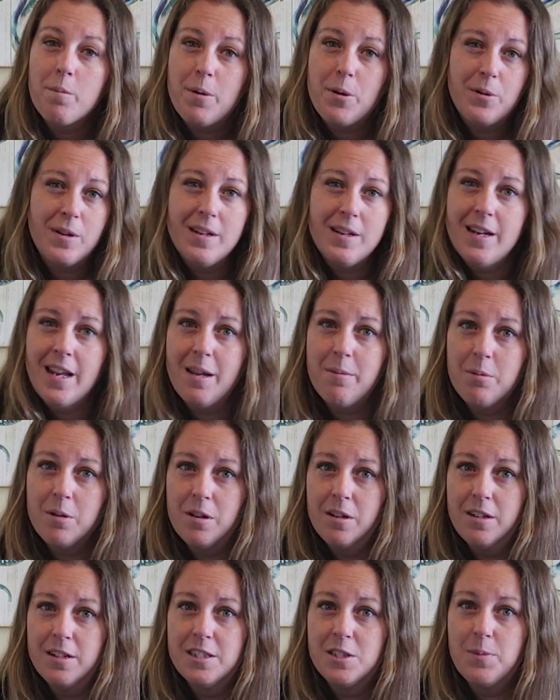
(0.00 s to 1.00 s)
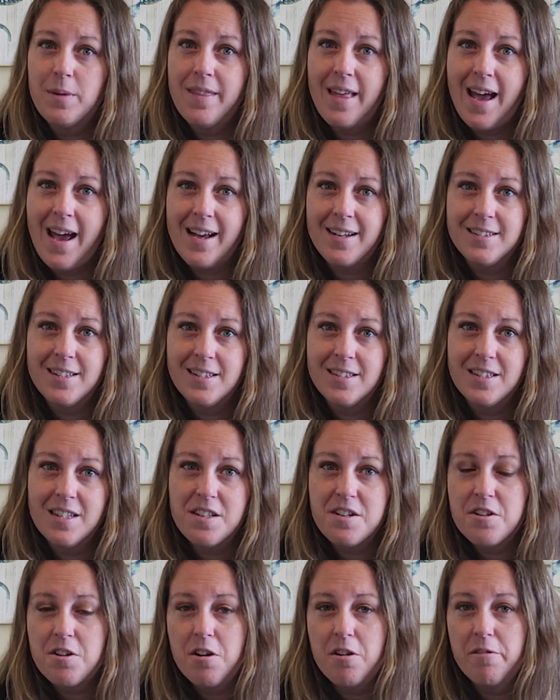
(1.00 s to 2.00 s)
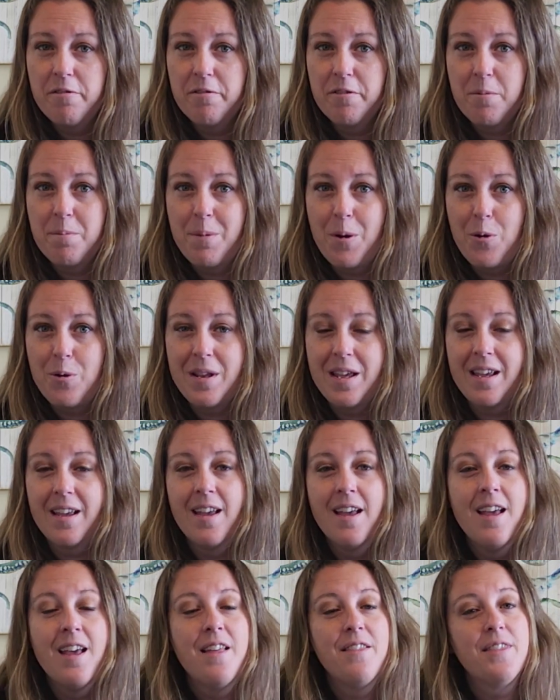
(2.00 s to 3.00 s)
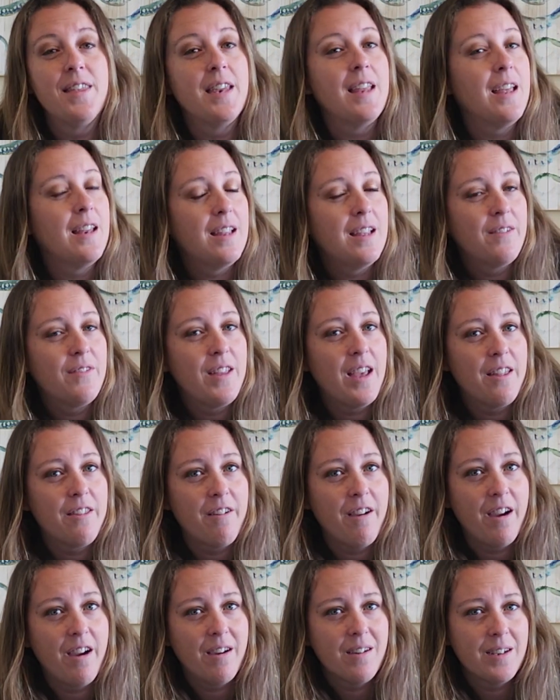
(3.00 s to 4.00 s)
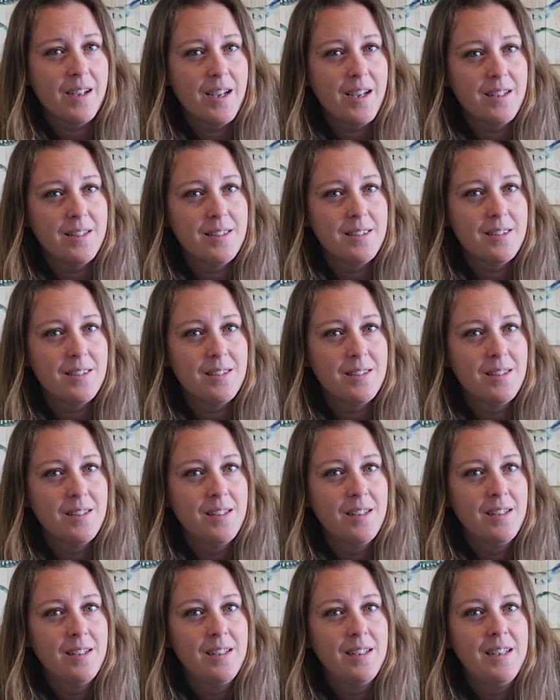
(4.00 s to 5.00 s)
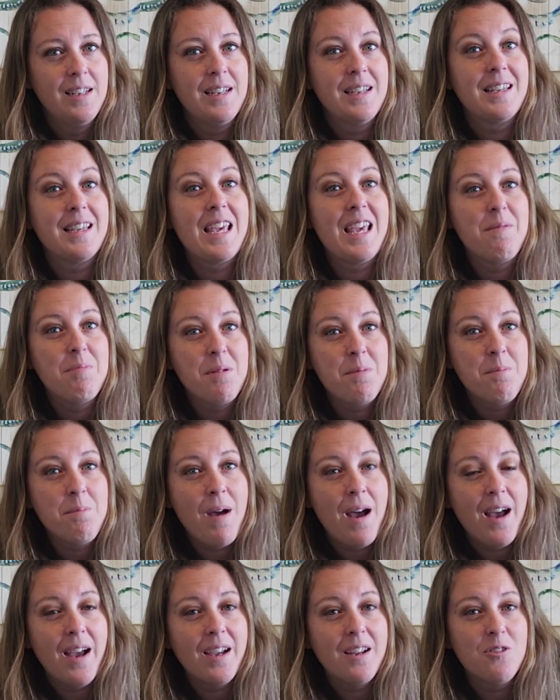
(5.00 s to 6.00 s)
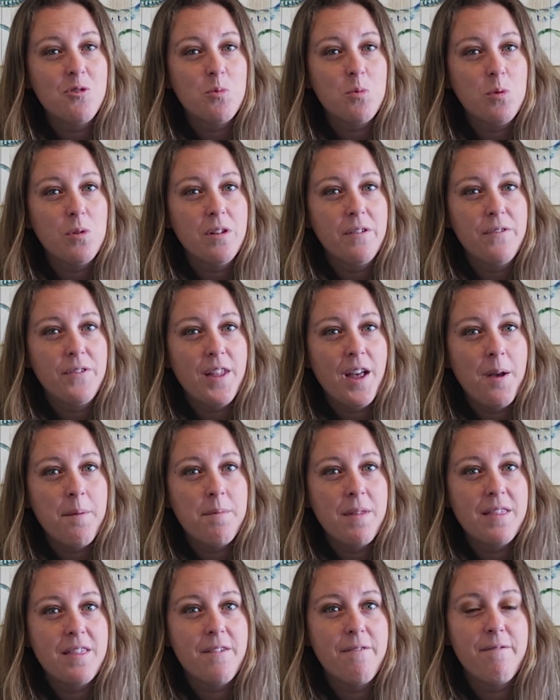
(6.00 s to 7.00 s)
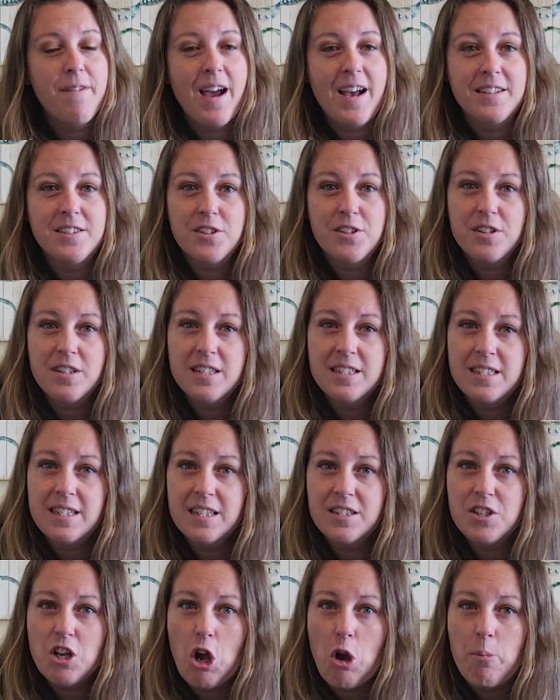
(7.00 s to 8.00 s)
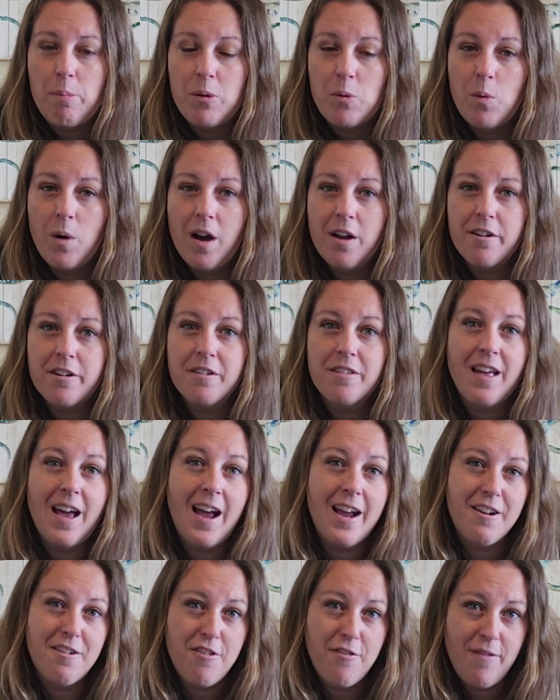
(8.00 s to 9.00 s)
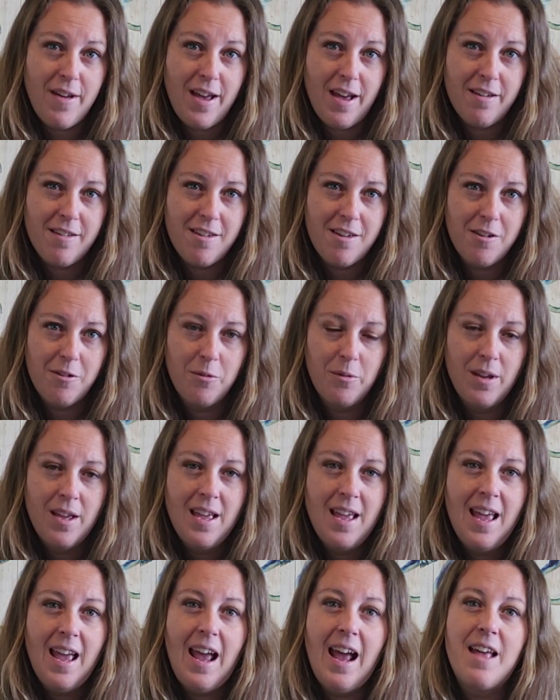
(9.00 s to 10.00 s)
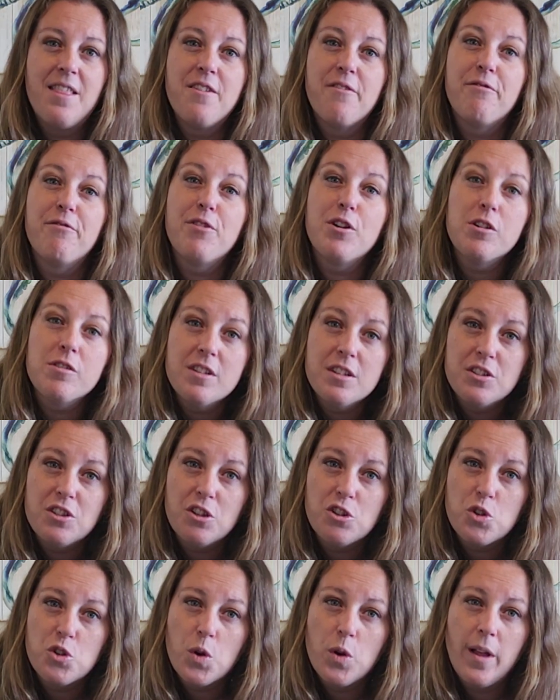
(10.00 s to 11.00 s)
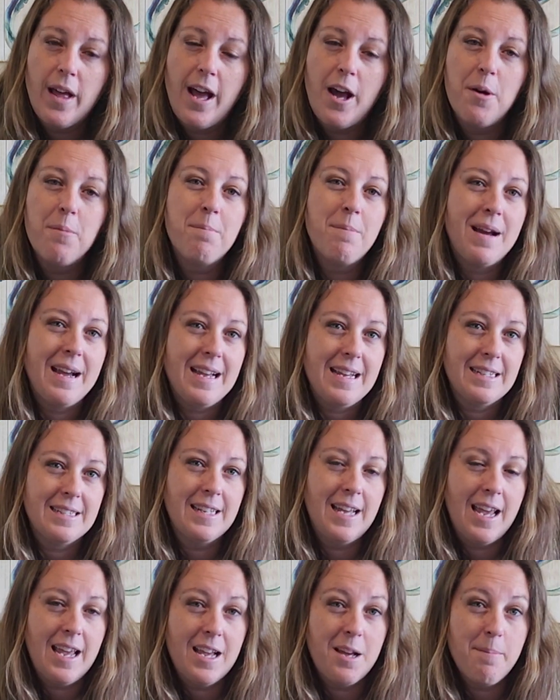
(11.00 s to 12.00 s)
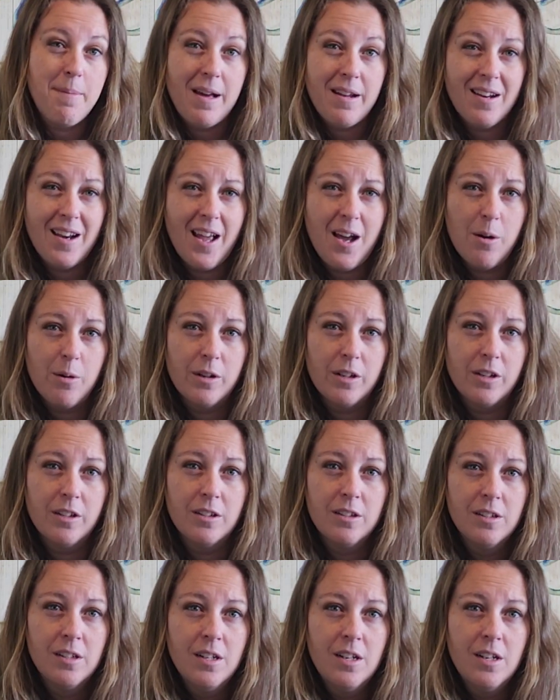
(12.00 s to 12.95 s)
boating neighborhoods with access to the Gulf for boating than any of the other areas. Keep in mind, rule of thumb, that the faster it is to get to open water, the higher the value. And the furthest to troll out might take about an hour.